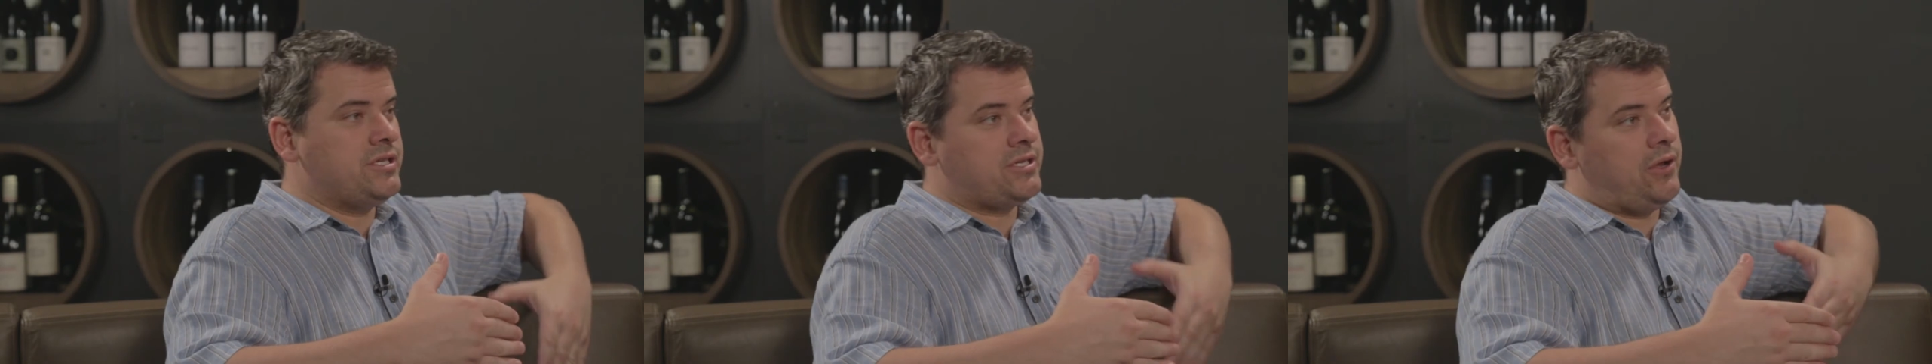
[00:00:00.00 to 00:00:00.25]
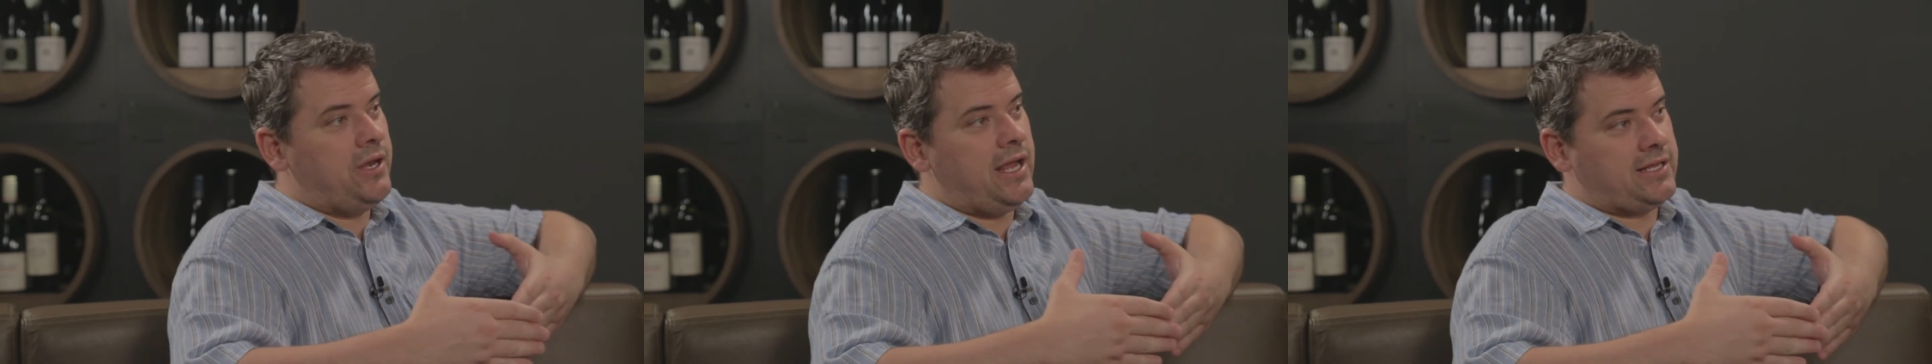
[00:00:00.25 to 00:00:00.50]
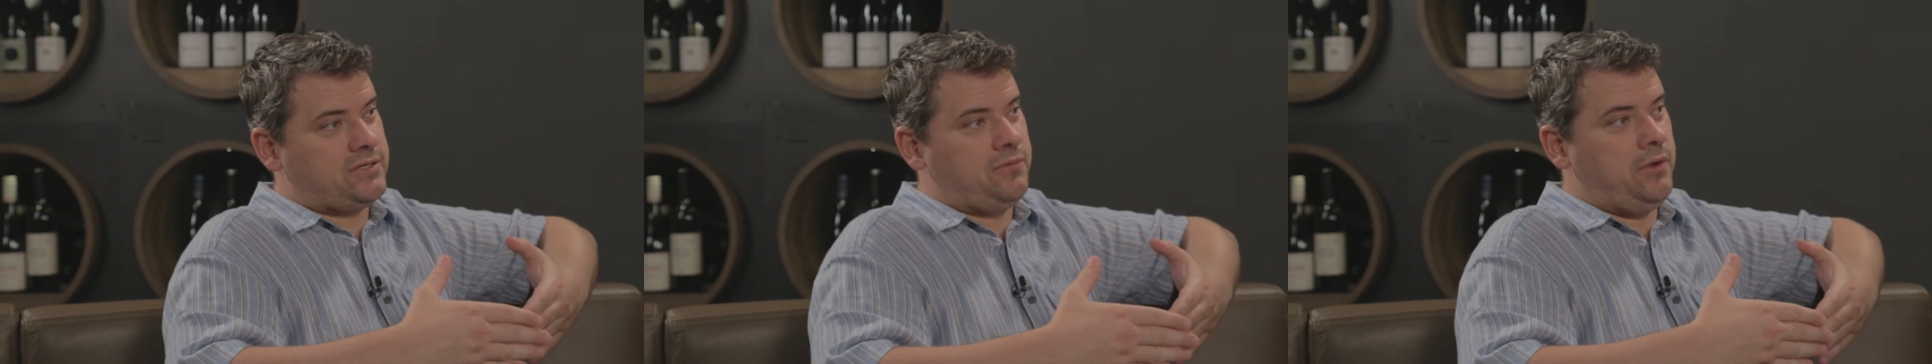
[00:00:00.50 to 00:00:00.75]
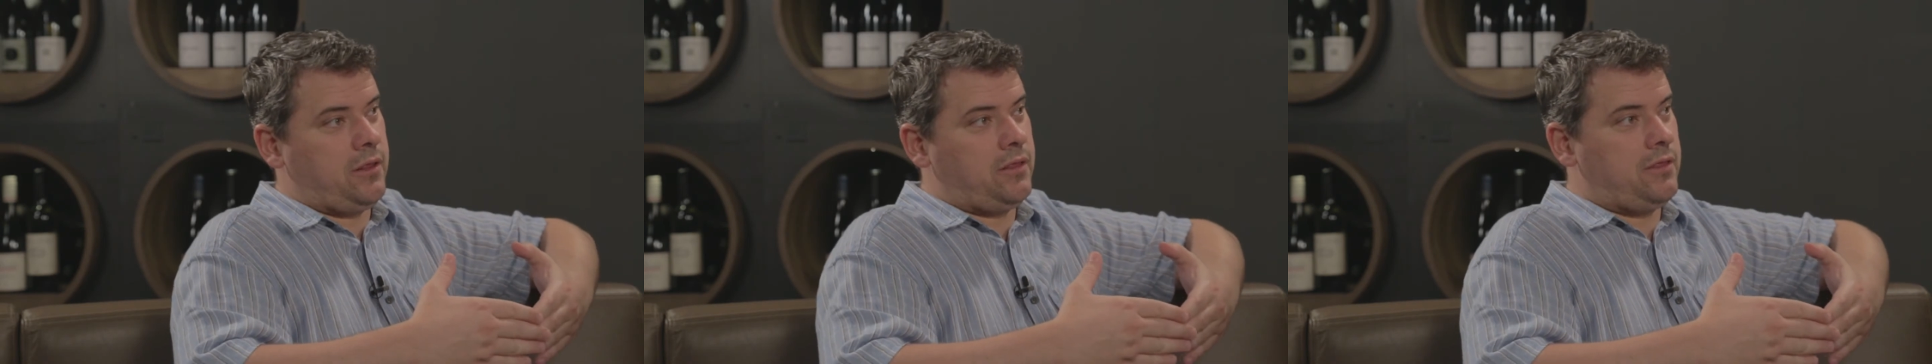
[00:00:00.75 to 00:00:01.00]
disconnect
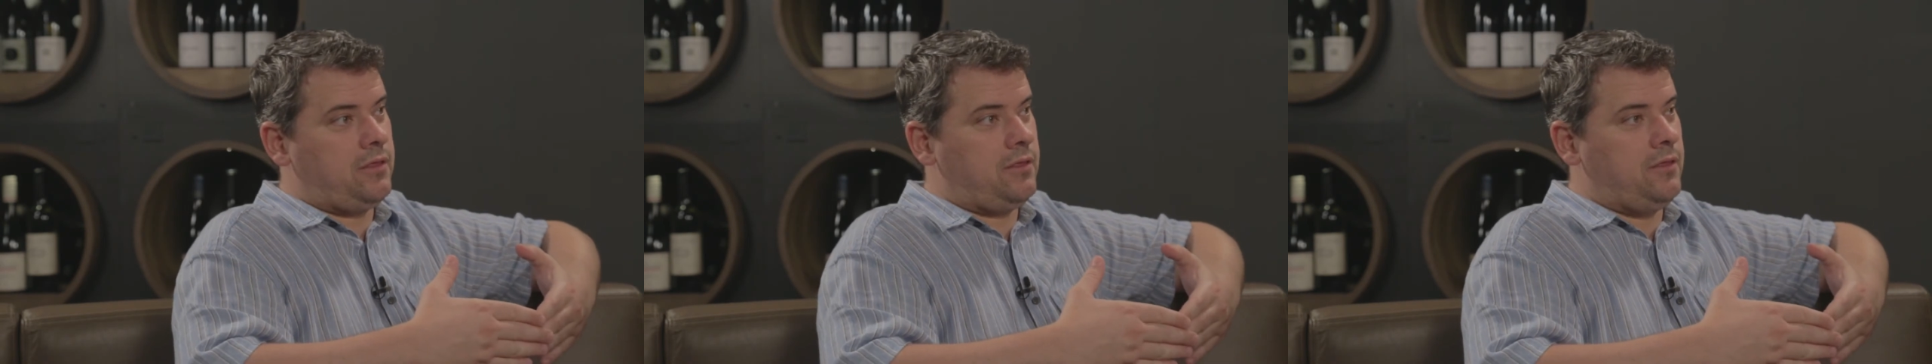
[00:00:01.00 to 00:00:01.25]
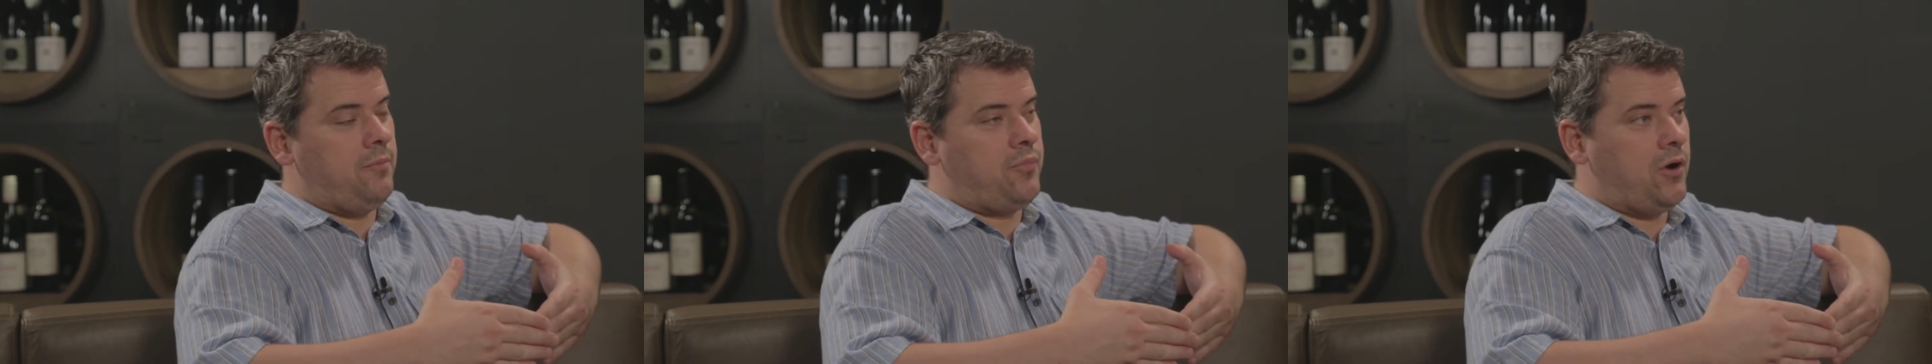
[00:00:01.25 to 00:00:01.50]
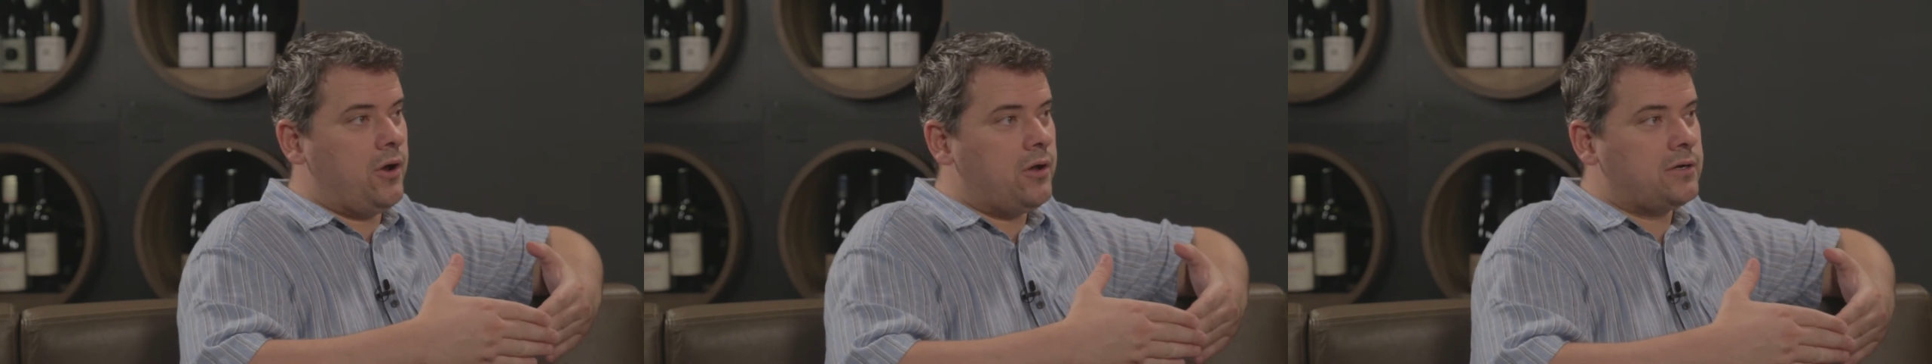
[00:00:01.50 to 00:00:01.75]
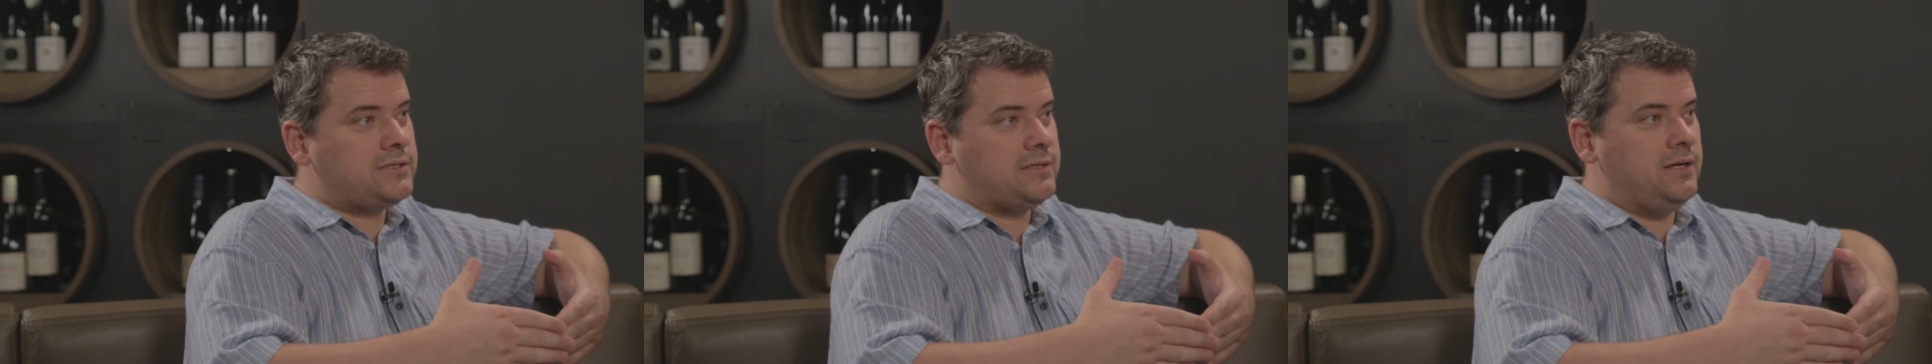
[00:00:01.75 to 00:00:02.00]
with the
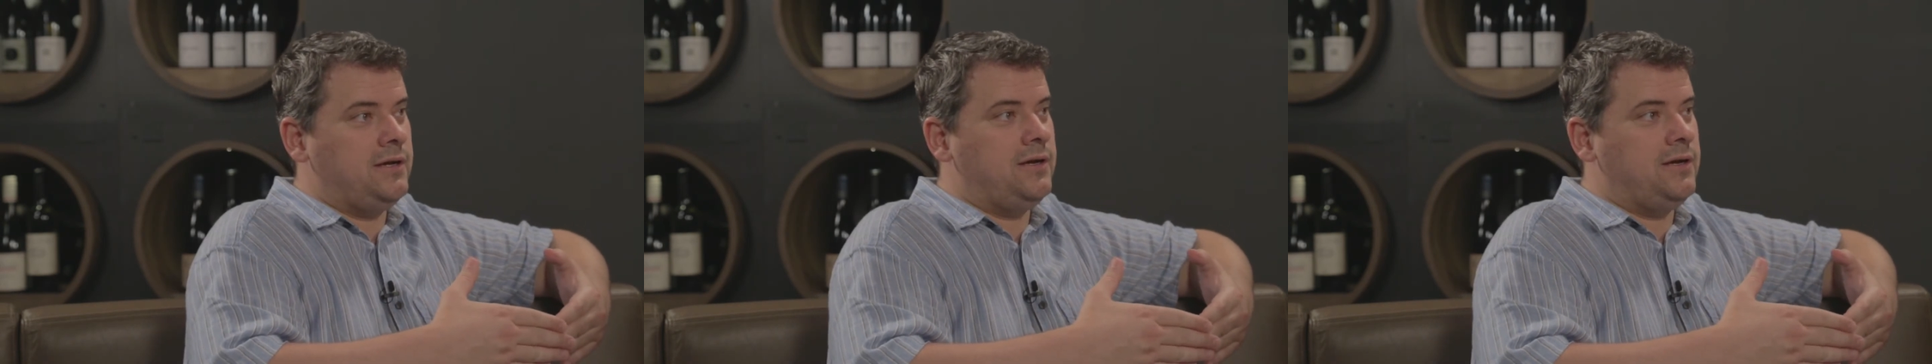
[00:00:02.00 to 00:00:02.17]
product.